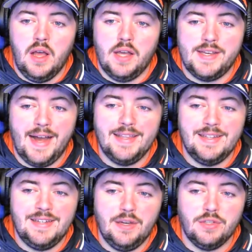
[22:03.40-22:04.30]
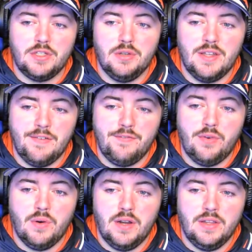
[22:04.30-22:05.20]
Kylie Neal with a
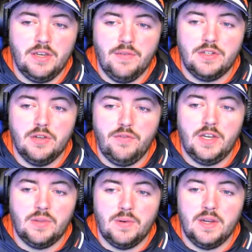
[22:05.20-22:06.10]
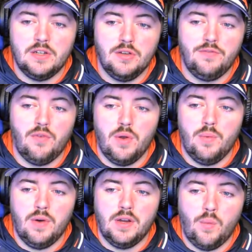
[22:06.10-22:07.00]
2.74, and then you have a 2.53, a
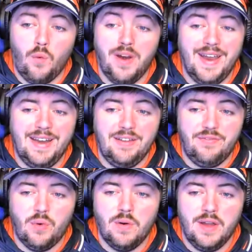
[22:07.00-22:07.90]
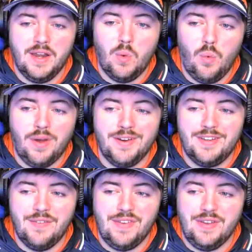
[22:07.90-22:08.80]
2.41, a 1.84, and a
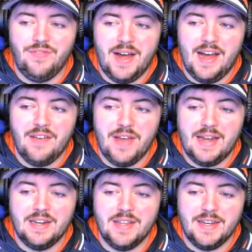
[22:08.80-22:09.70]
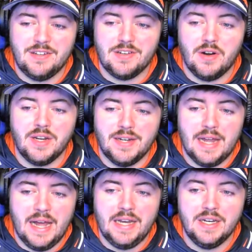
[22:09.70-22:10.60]
1.75 out of that starting
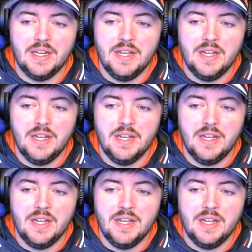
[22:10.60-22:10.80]
9.